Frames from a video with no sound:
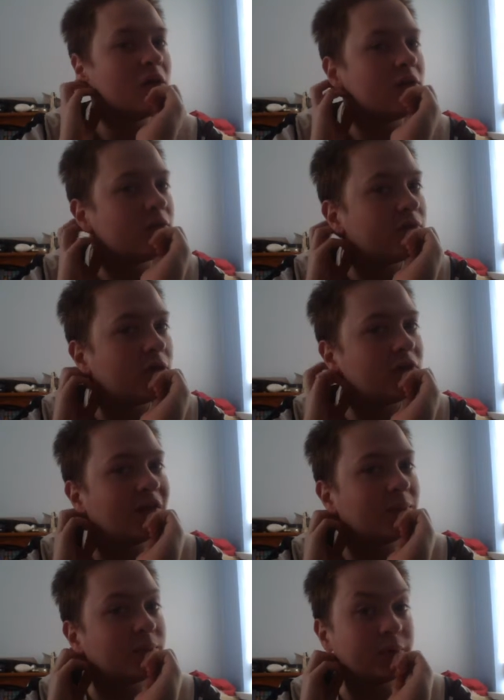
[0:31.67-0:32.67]
For
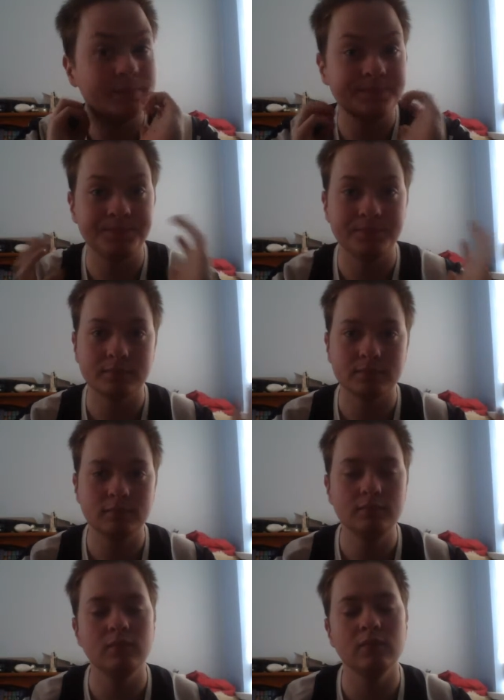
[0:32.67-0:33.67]
example,
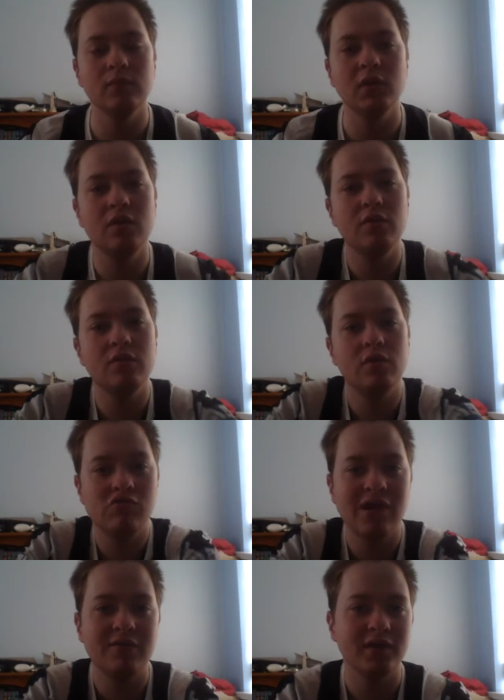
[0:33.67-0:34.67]
the
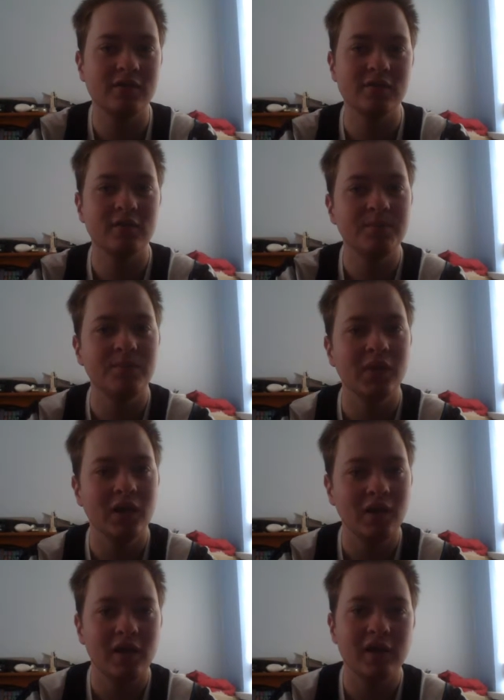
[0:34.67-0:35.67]
graphics.
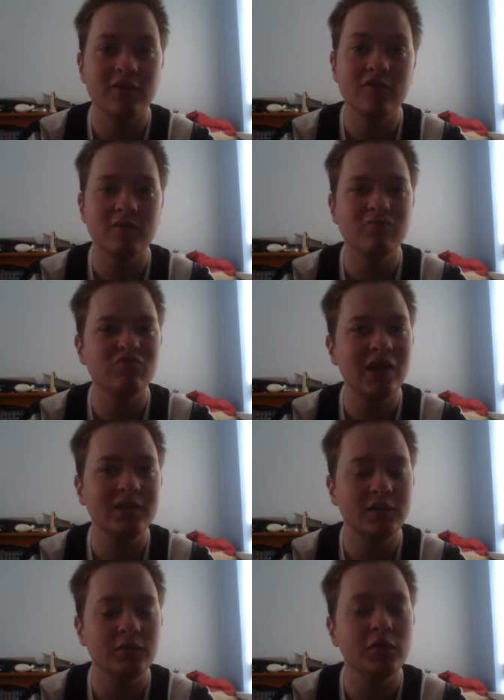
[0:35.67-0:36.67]
In
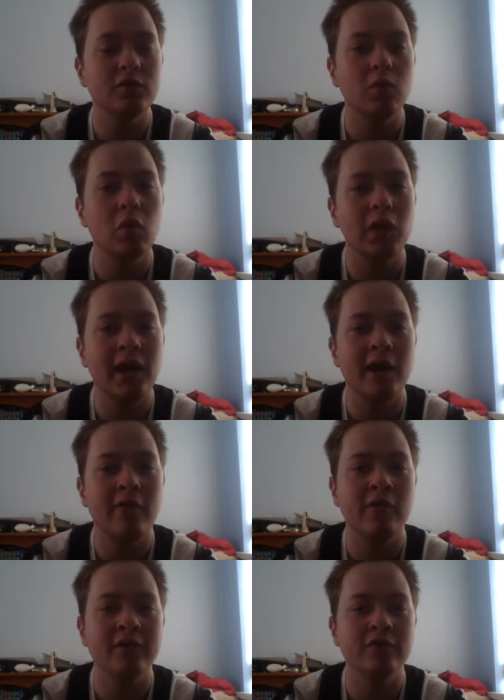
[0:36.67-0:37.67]
relatively smaller
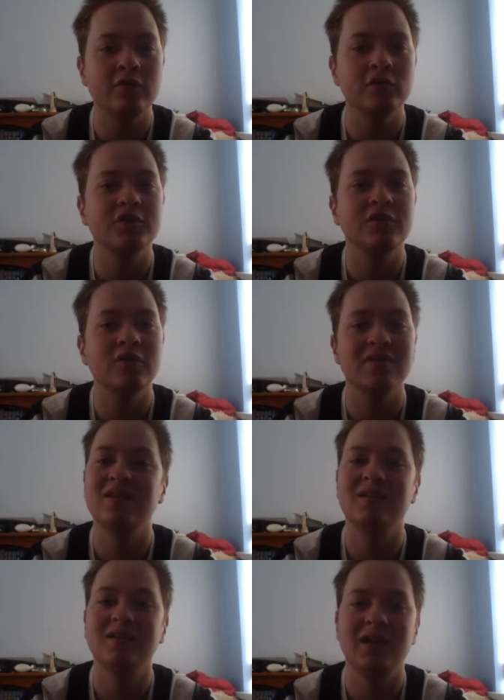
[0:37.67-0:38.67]
areas such as the
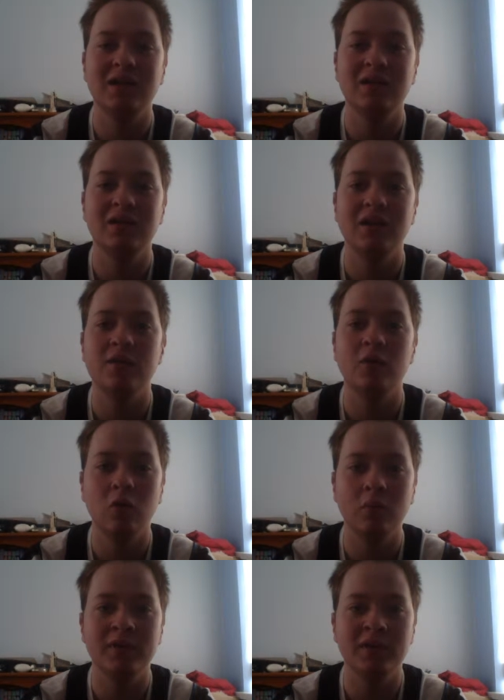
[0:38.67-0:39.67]
Citadel and the
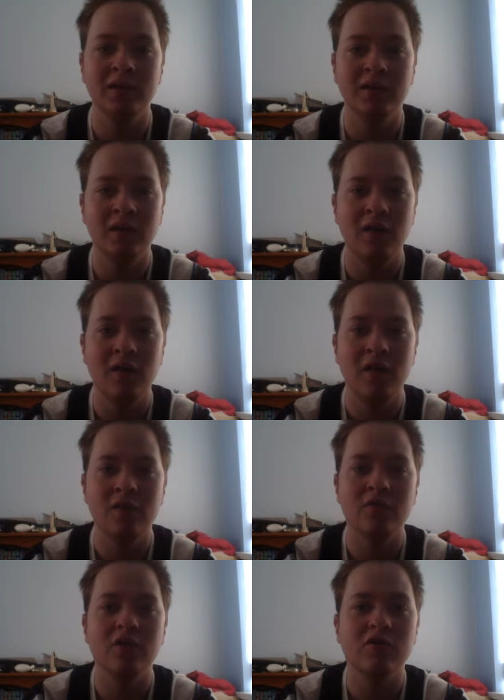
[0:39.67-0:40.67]
Normandy,
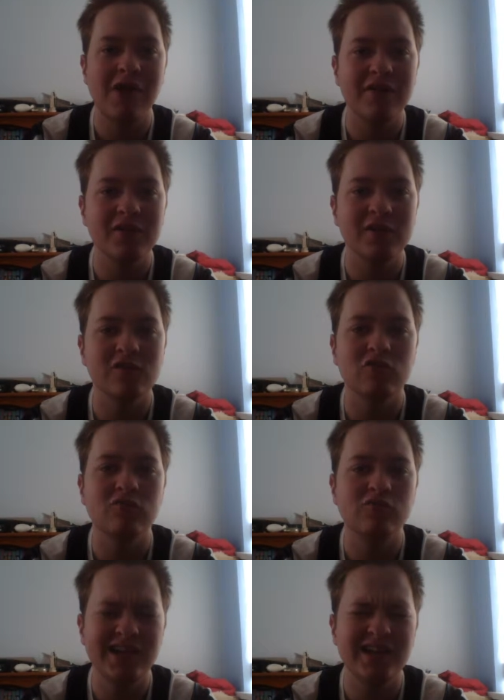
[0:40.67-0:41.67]
the graphics are
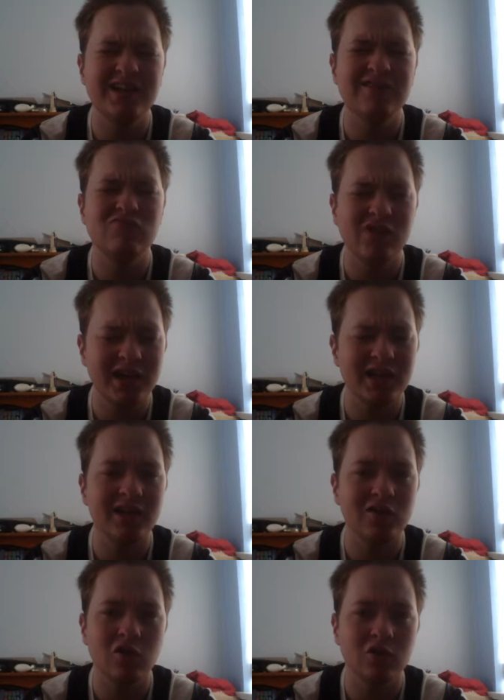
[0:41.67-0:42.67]
really really
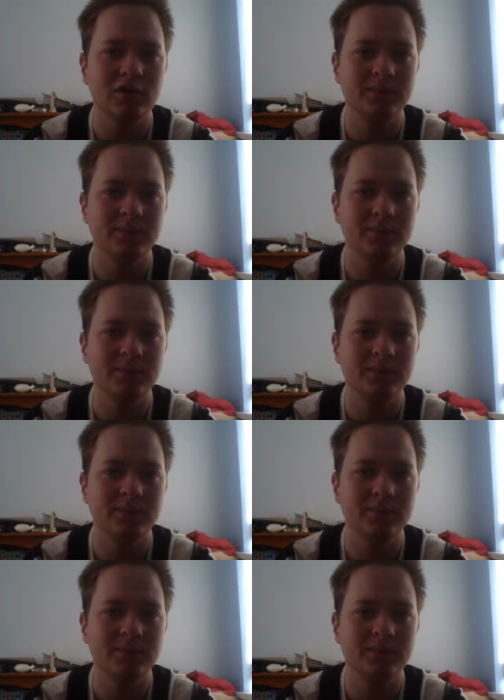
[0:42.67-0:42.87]
good.